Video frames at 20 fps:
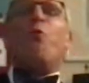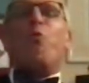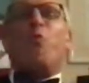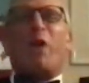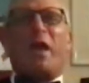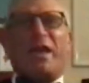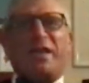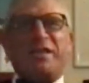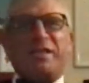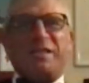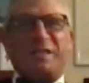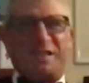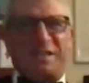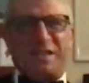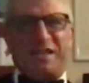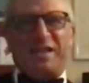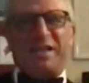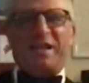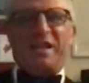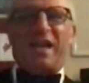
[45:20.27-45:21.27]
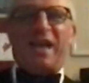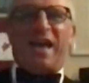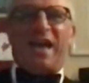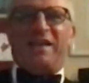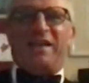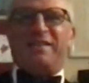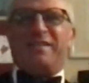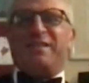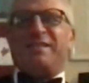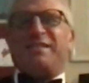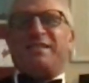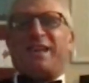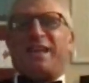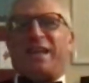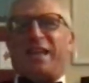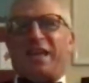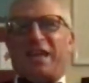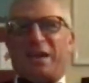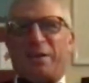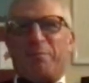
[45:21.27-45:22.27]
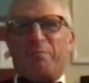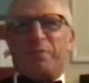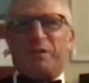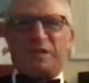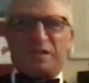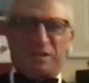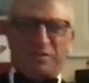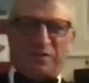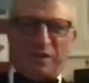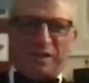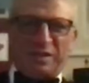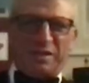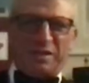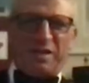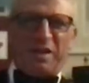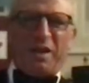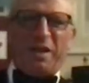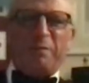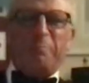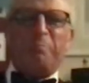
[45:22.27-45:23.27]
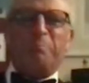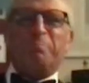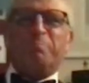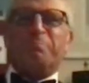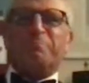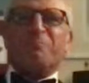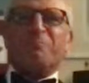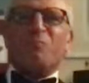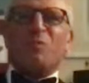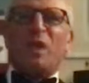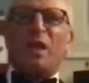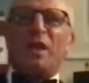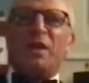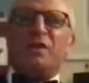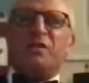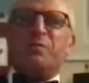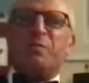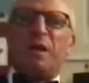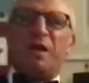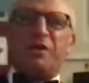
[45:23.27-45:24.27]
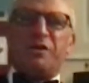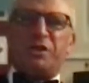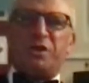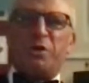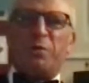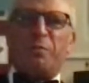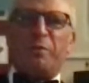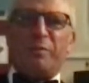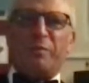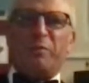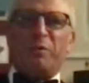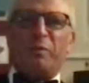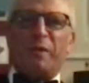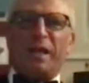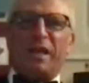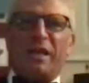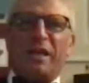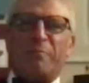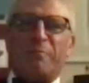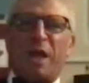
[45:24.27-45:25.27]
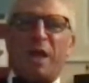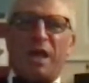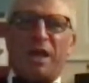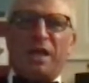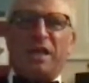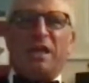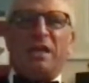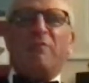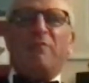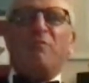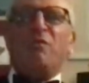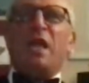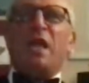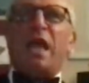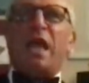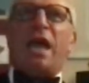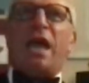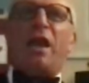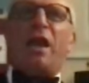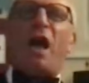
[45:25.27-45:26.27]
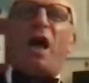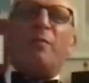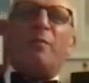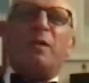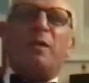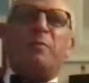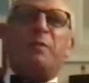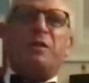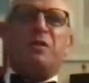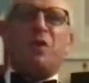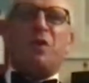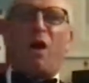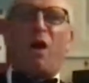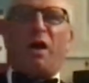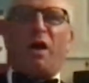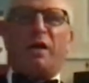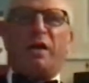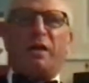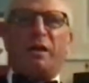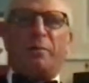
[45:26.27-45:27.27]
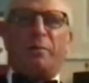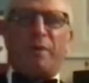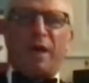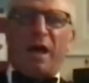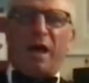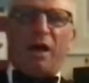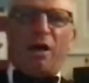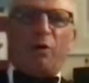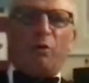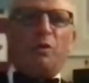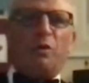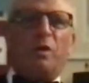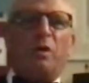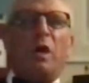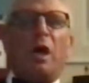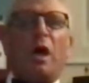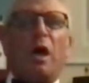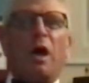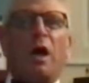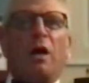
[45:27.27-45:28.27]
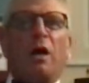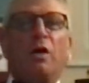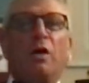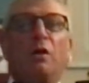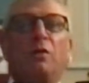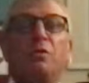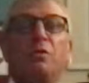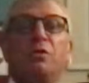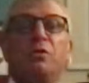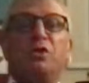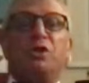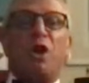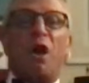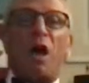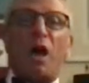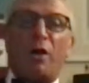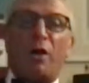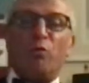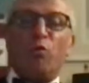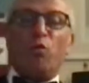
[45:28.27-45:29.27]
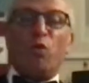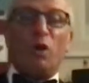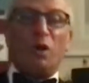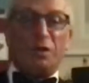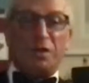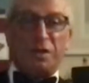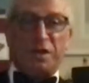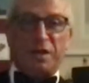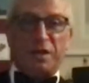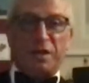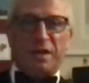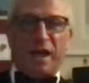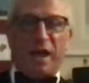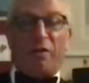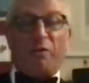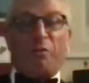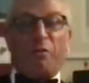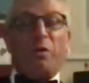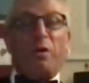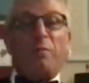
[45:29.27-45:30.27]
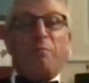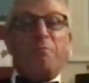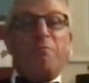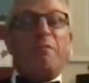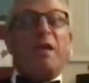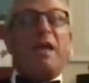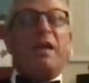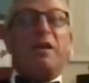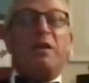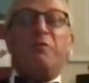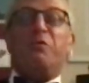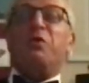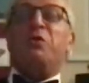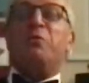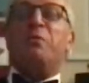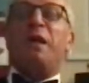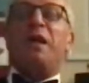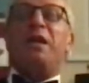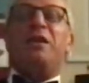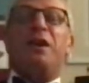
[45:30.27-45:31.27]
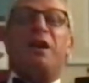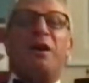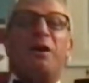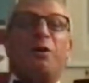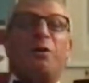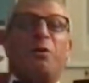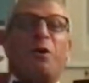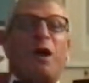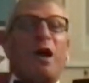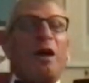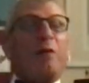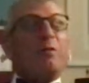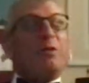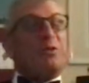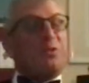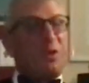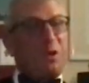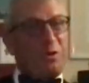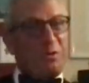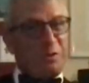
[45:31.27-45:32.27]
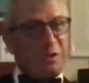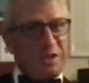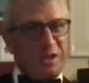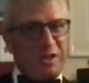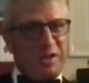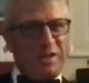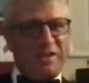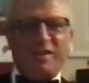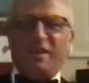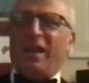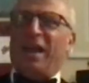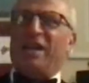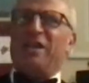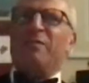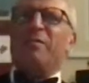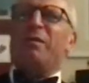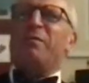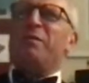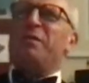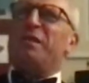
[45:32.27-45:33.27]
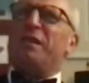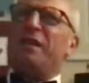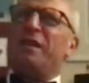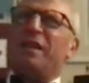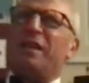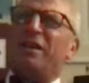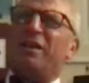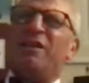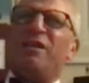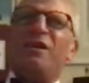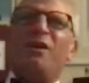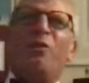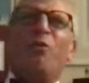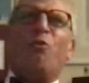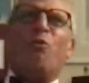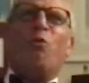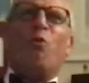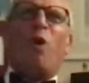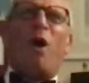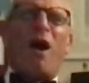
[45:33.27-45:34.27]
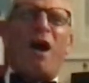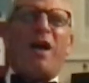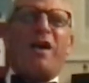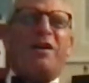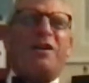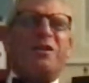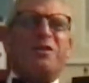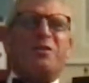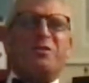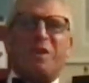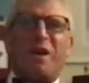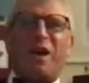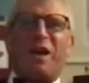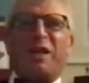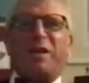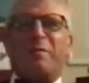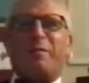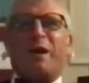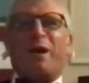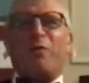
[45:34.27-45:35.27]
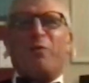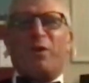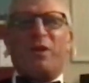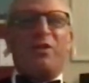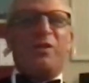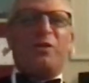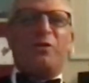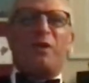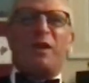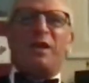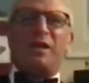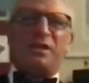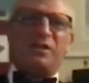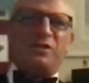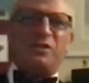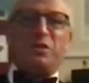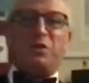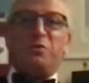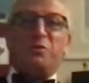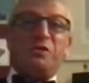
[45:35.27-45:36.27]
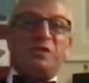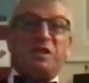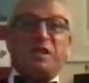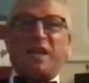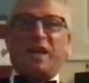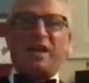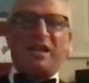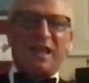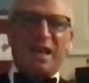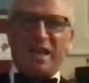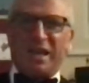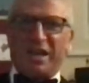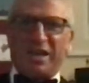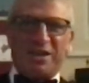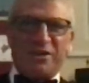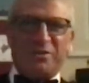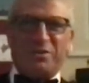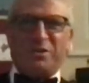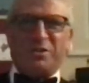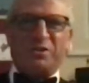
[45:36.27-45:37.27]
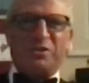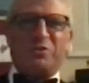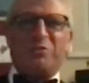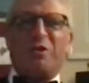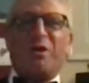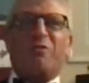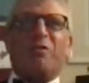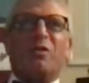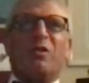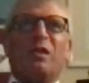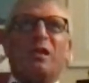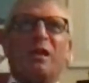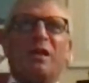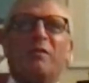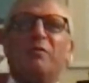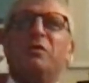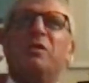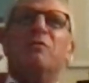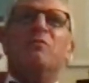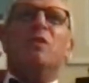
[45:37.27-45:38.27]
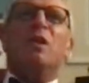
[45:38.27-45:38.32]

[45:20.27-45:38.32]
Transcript: Wednesday at 10 a.m. Pacific time is my show, People Making Money. And I'm going to be talking about John Wooden. Now, many of you may know I'm a Trojan, and you may be thinking, why are you talking about one of the greatest UCLA coaches who ever lived?